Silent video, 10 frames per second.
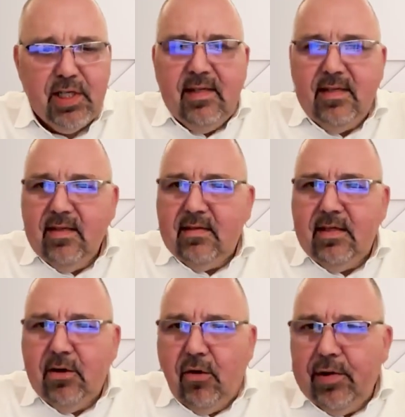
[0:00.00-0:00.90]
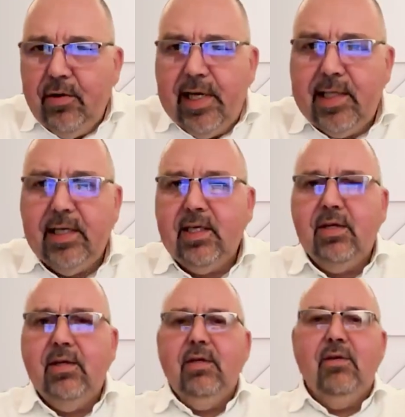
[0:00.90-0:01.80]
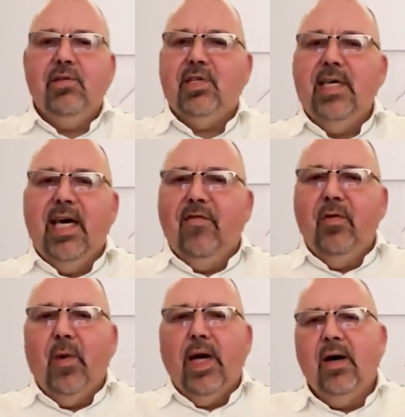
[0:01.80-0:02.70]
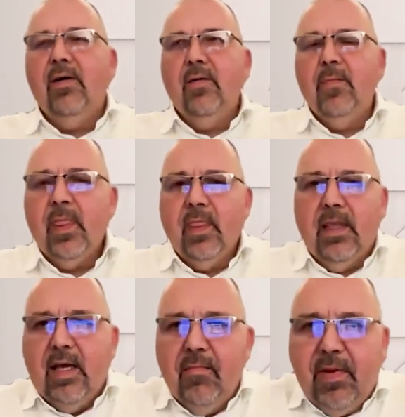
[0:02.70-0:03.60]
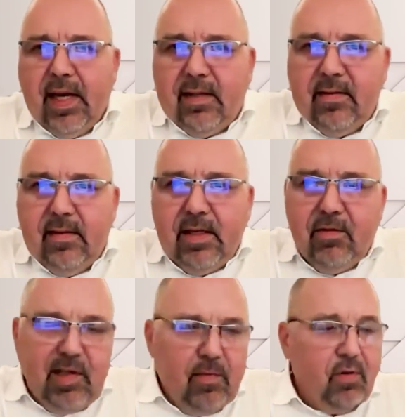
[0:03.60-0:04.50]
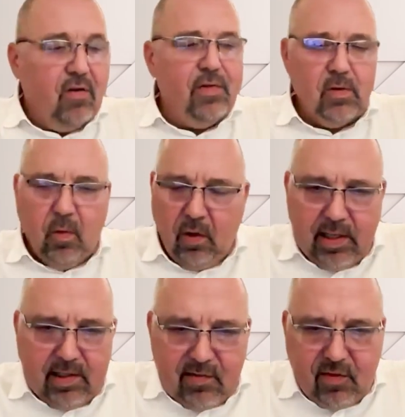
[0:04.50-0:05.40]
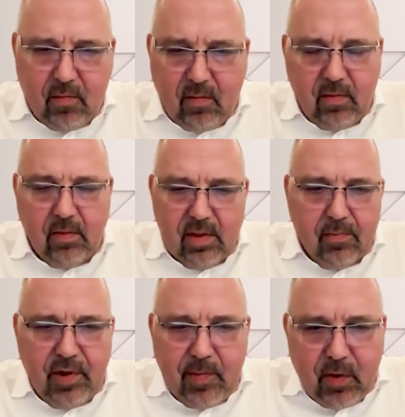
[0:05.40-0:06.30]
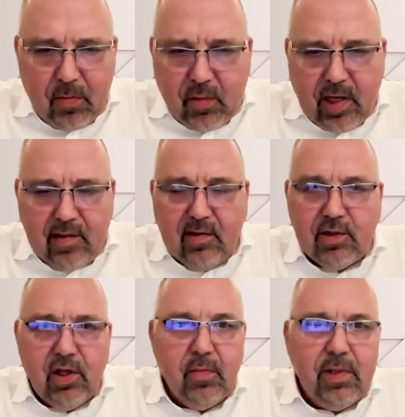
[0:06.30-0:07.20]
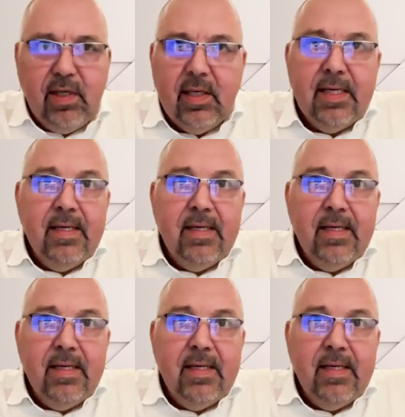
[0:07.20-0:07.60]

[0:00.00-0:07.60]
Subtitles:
This is deteriorating. You see everywhere the impact. You see profit warnings from the premium brands in Germany.